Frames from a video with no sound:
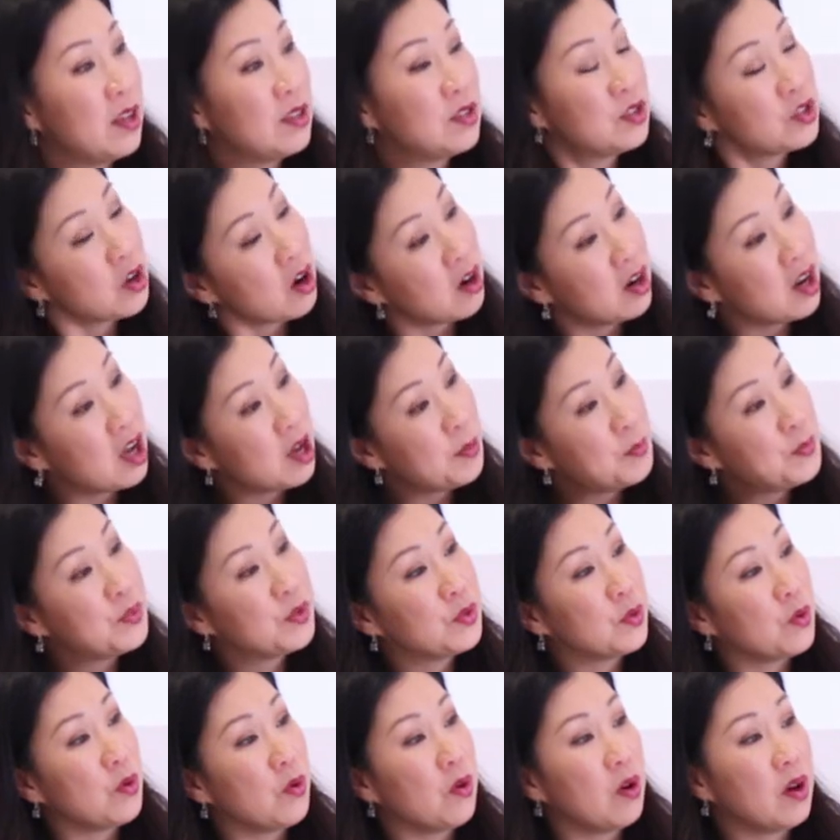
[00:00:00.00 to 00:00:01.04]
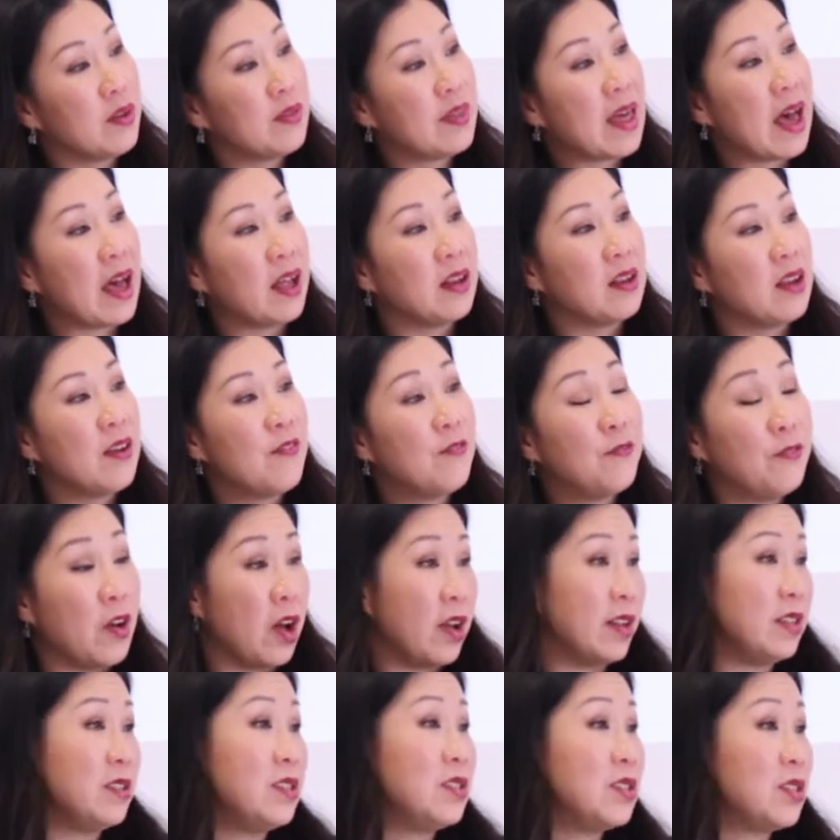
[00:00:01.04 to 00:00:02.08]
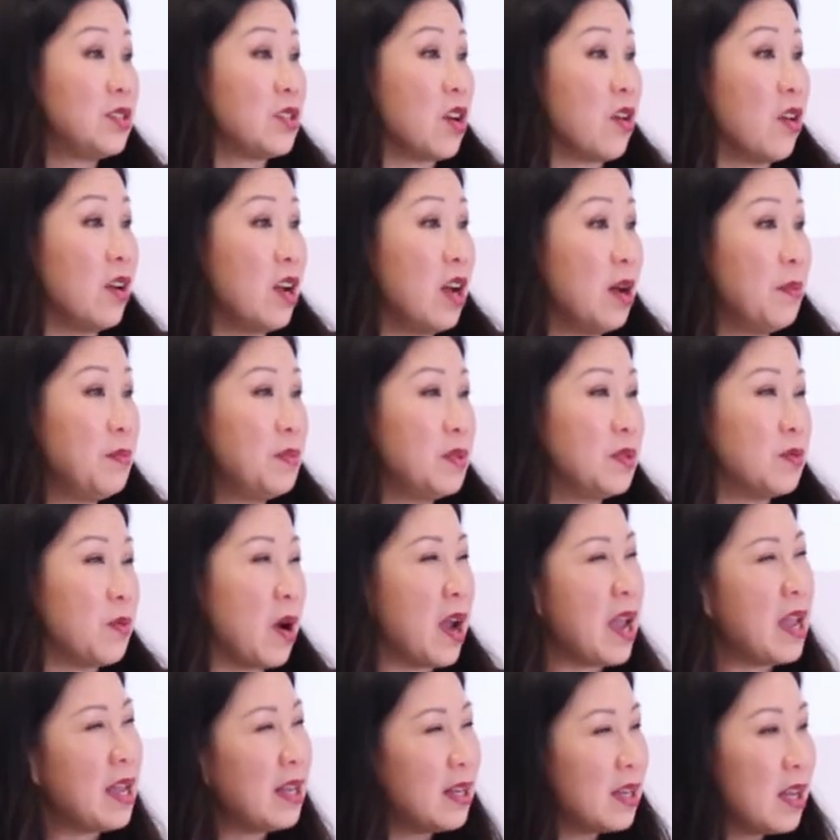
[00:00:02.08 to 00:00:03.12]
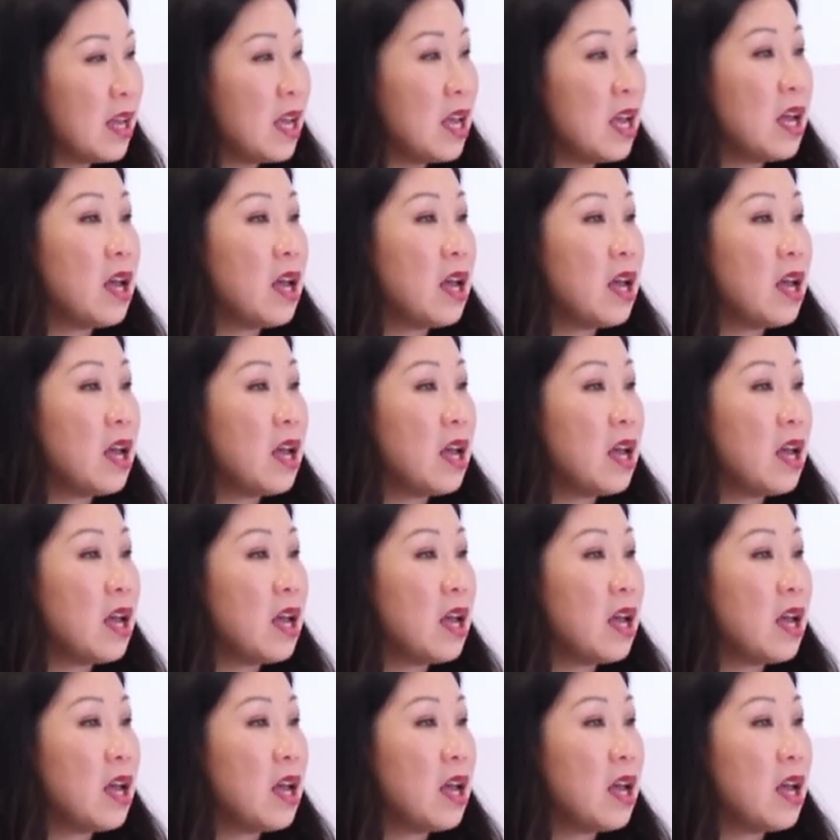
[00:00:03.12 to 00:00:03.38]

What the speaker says: startups or that fund startups, right?